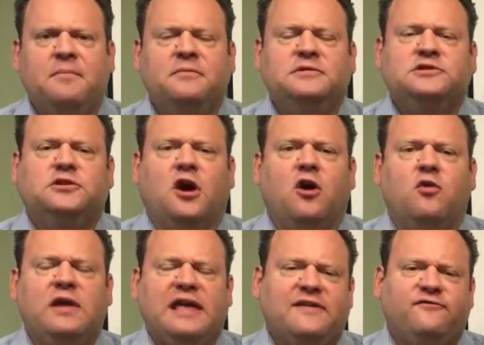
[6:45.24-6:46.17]

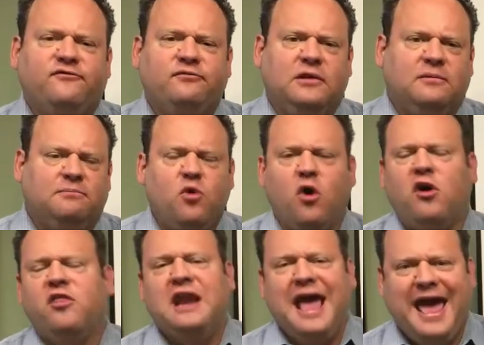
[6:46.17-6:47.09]
So if more
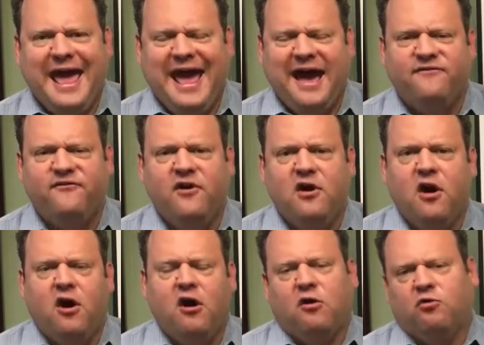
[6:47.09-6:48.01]
than half
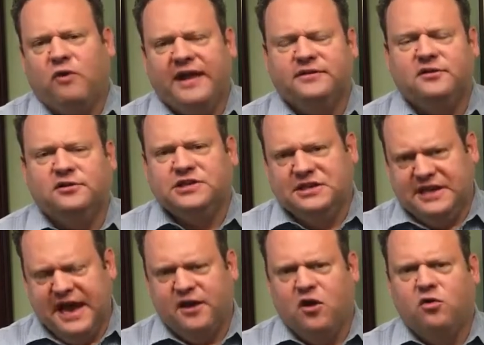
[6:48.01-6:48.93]
are renters and
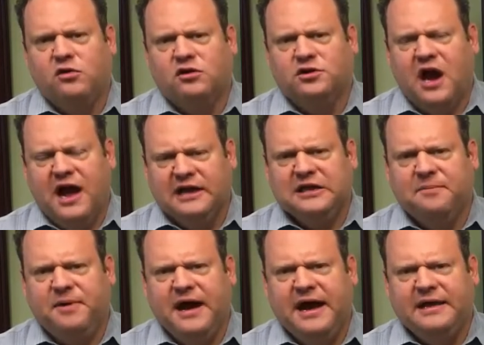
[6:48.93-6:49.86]
not
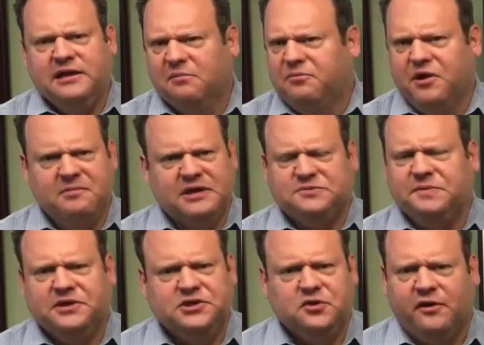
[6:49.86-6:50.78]
owner-occupied, you can pretty much
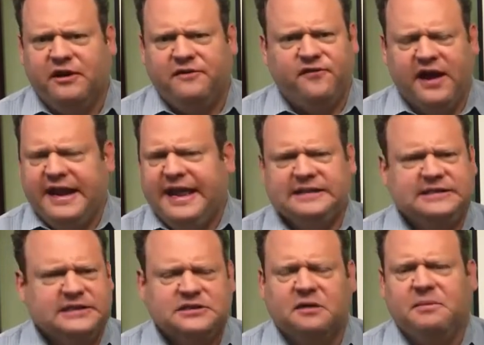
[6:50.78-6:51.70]
be sure that
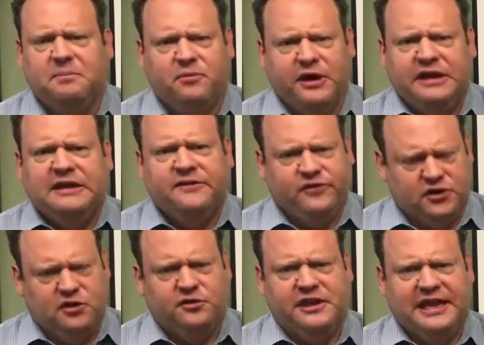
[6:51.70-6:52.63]
financing is going to be pretty
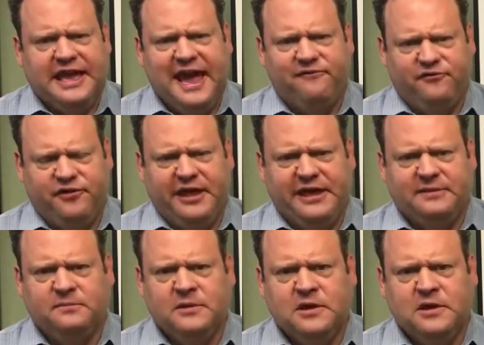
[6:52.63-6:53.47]
difficult to get for that.